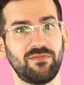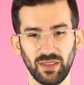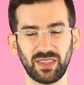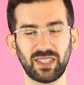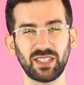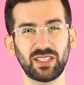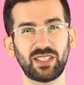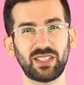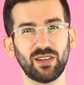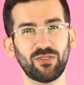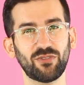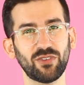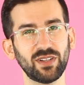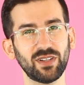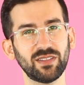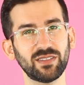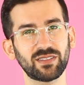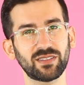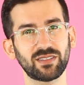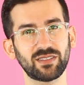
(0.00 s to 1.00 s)
The
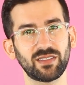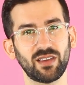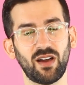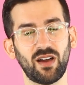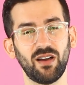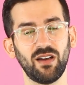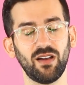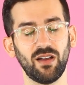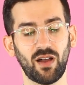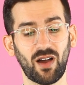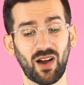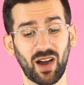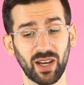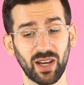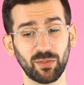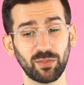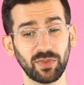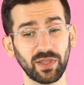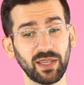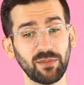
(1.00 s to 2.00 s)
difference
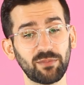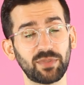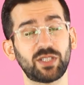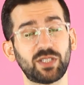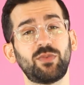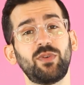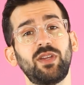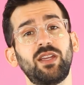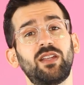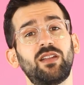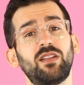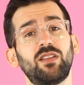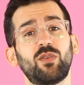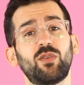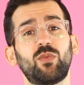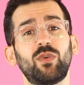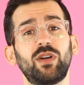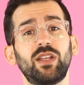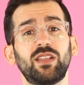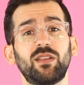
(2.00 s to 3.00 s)
audibly between the
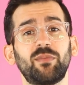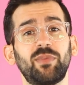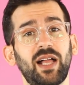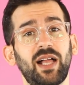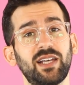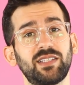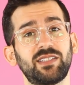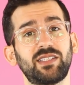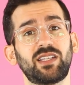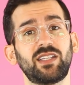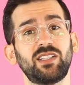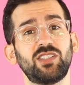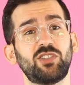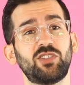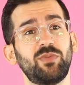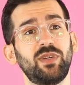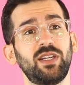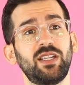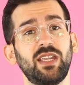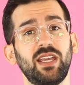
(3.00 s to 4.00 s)
wood and the plastic
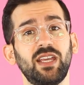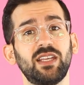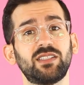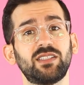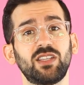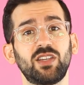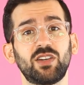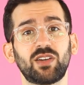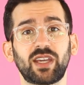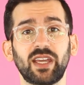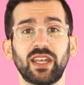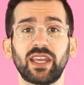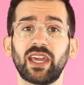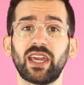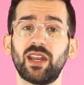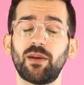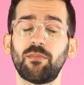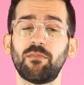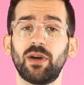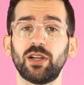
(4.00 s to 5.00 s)
instrument is that you're going to
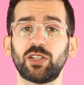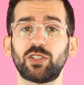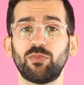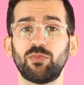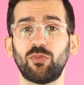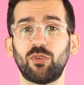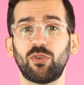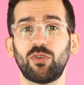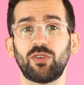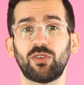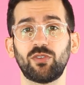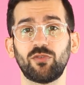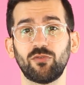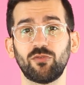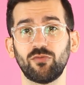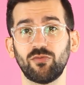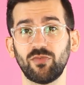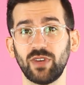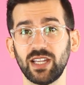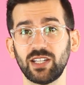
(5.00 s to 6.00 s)
get a much more
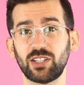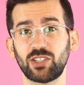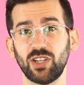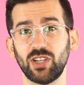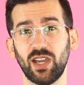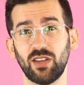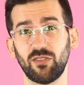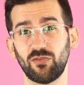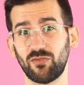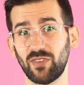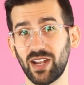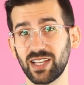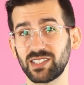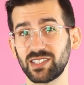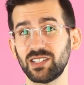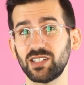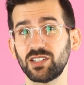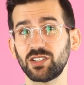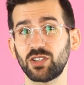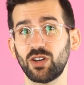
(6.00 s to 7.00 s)
rich and
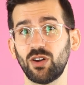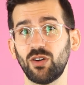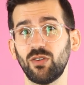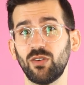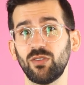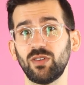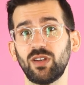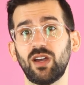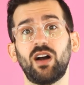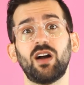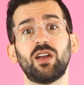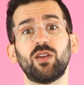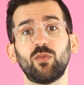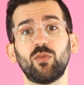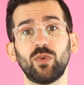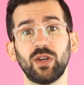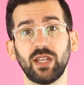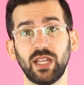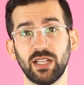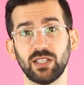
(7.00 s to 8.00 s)
resonant tone on a
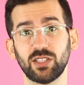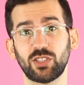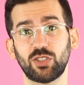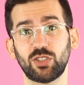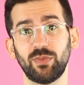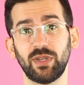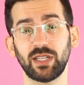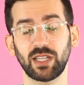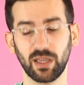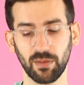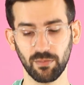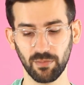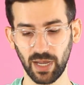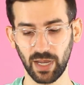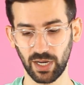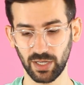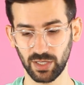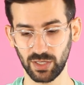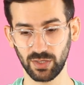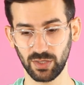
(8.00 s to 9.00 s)
wood instrument
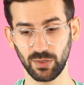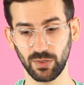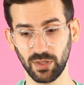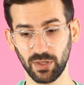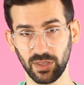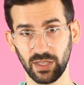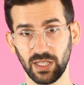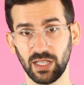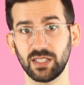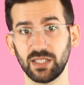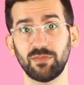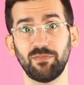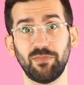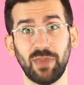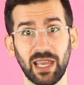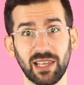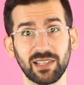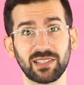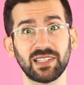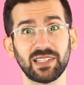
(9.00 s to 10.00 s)
compared to this
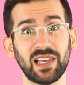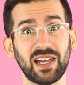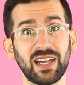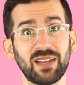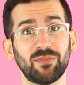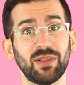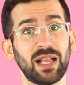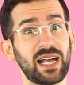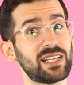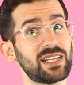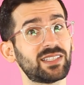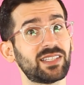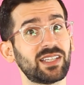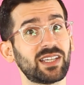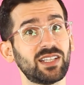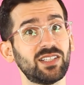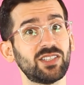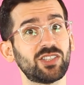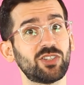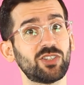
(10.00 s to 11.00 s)
baseline
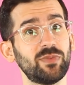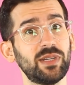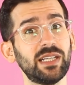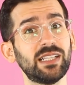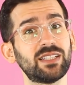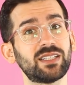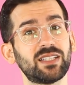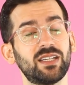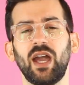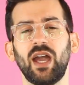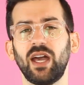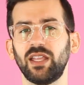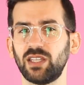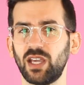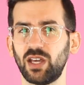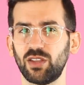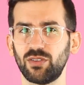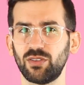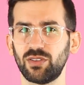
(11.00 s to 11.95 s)
plastic instrument. And the other